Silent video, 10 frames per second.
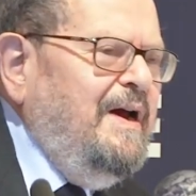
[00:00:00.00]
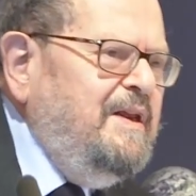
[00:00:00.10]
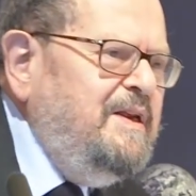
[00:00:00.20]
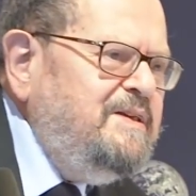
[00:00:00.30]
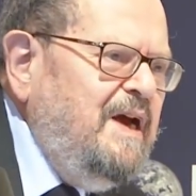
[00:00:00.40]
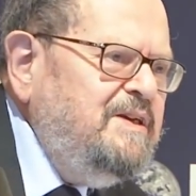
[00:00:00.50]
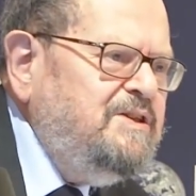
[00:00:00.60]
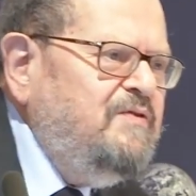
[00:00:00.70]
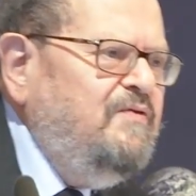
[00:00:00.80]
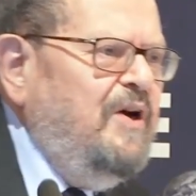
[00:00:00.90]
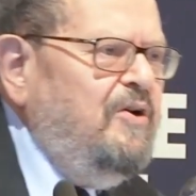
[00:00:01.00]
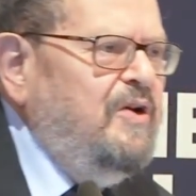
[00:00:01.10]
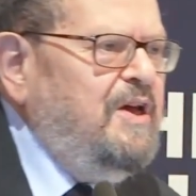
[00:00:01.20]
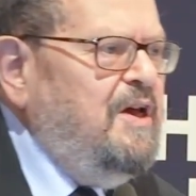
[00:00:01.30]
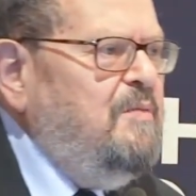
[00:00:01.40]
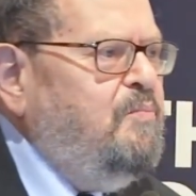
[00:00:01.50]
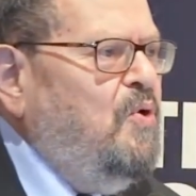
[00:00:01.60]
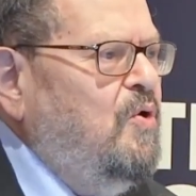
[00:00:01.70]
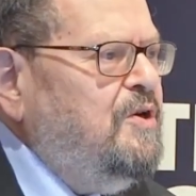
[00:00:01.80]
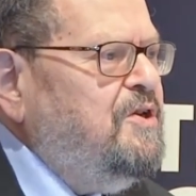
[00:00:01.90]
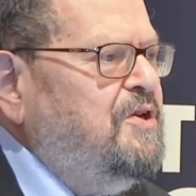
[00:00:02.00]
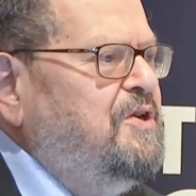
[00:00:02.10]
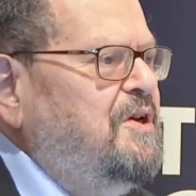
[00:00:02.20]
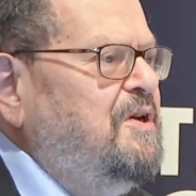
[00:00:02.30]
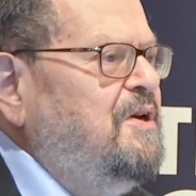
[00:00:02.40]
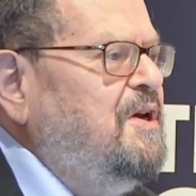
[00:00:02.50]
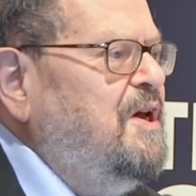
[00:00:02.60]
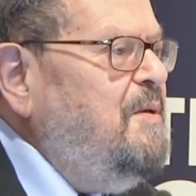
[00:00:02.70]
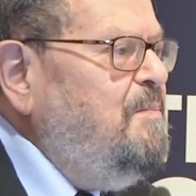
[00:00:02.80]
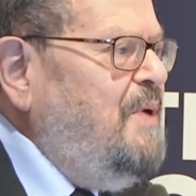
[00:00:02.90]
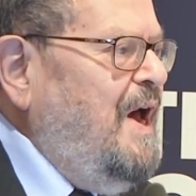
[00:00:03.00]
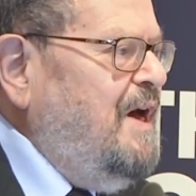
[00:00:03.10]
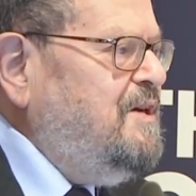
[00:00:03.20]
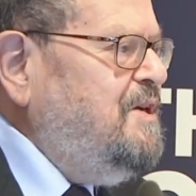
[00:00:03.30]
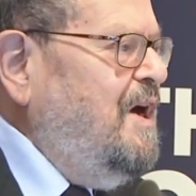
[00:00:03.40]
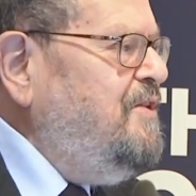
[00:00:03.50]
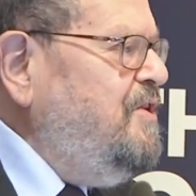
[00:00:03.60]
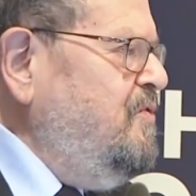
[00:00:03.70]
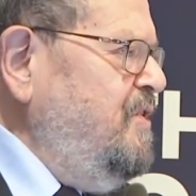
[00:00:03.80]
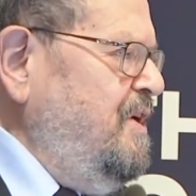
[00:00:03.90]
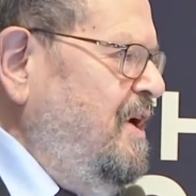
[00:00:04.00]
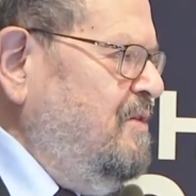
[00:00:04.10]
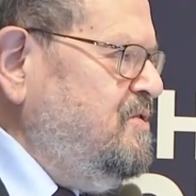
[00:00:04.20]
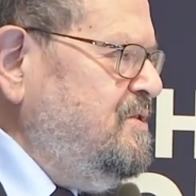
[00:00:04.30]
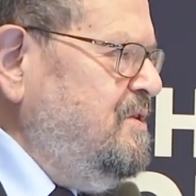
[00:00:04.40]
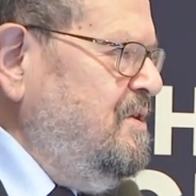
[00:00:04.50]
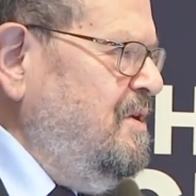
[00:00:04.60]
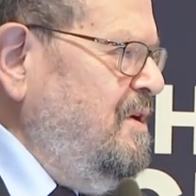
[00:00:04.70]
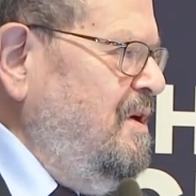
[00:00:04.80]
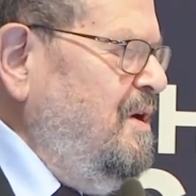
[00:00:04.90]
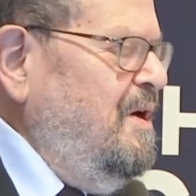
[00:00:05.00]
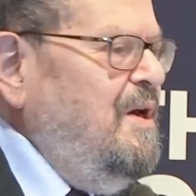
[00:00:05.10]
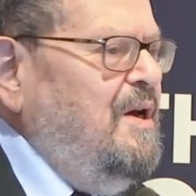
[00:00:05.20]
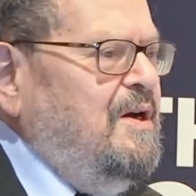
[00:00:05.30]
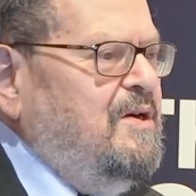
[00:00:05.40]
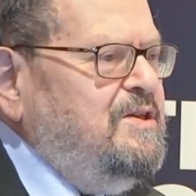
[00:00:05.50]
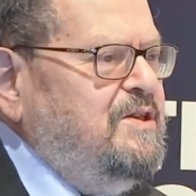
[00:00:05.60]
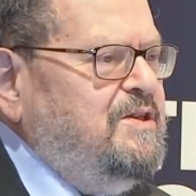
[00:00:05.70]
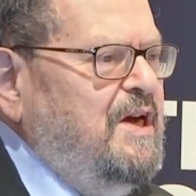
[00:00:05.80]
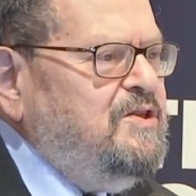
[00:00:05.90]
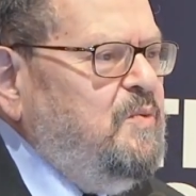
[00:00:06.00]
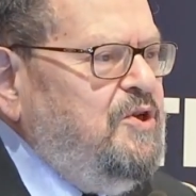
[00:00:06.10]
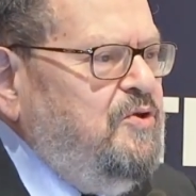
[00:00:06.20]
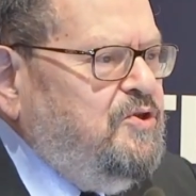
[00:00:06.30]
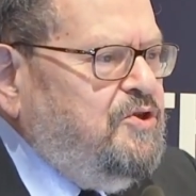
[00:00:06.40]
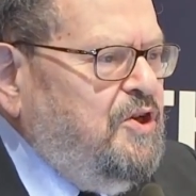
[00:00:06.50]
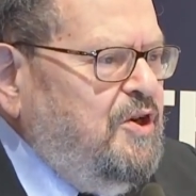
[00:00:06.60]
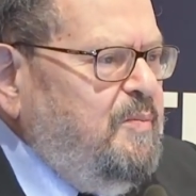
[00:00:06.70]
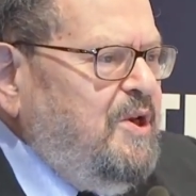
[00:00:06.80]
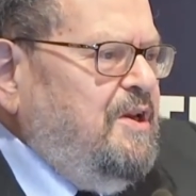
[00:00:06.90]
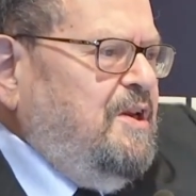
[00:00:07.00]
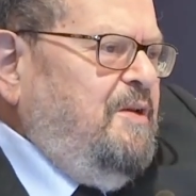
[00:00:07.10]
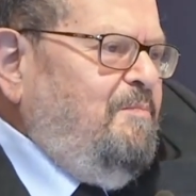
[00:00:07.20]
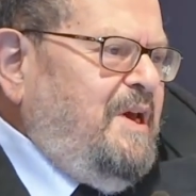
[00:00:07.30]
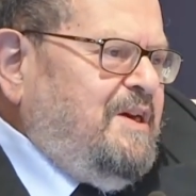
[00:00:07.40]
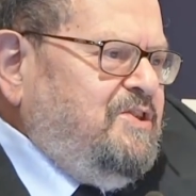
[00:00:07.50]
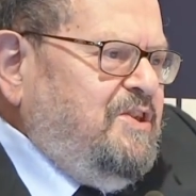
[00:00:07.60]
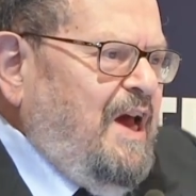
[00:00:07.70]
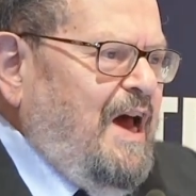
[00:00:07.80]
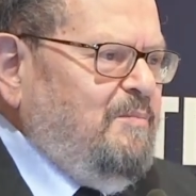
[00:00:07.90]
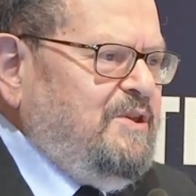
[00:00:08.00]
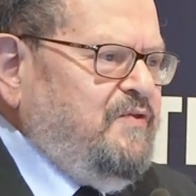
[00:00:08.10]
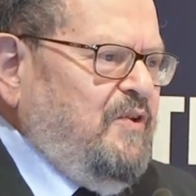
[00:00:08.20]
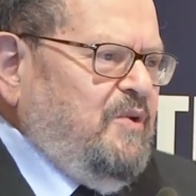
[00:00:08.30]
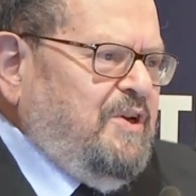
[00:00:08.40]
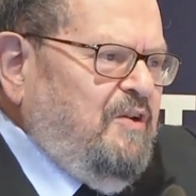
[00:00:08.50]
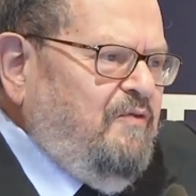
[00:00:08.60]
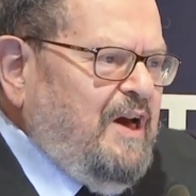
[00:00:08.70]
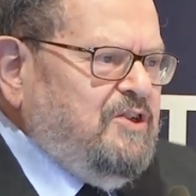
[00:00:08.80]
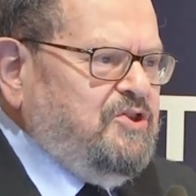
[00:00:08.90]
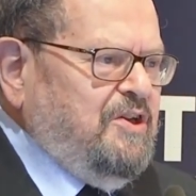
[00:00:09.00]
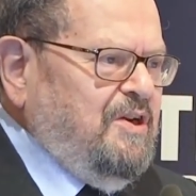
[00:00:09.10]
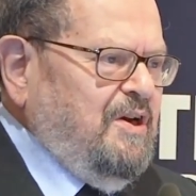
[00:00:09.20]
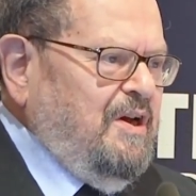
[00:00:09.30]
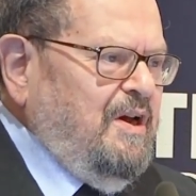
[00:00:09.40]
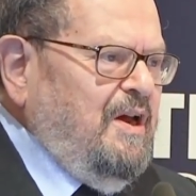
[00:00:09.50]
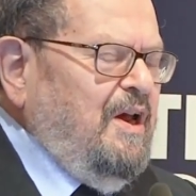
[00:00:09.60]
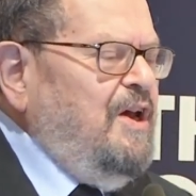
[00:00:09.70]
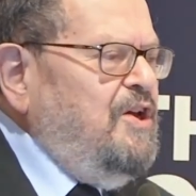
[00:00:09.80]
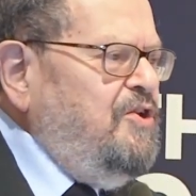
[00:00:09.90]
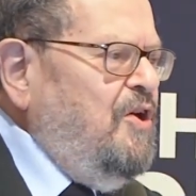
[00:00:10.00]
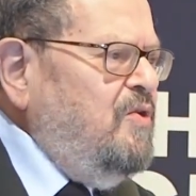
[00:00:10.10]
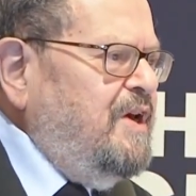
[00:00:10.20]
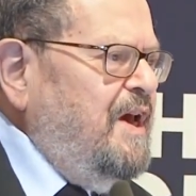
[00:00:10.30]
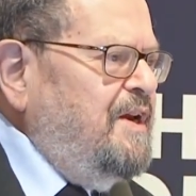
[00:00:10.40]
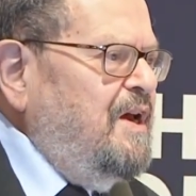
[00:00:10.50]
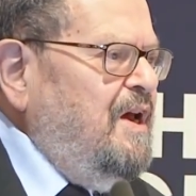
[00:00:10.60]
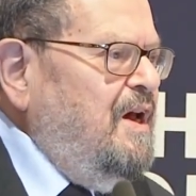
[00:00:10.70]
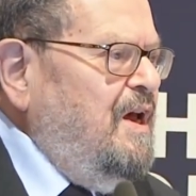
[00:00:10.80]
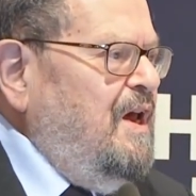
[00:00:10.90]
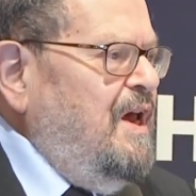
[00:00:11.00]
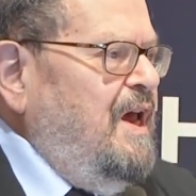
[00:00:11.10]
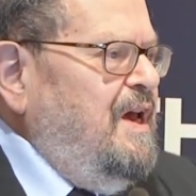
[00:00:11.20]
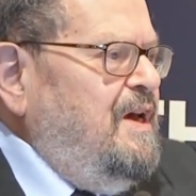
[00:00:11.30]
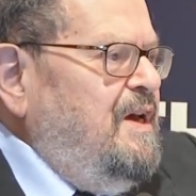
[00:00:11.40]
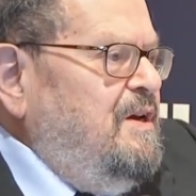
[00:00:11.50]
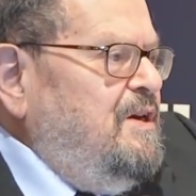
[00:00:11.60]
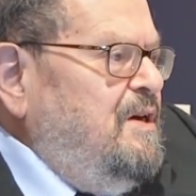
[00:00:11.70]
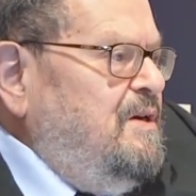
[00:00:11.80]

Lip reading: And this has a very important impact on the greenhouse. Because it says when you turbulently mix the atmosphere with convection, you don't get a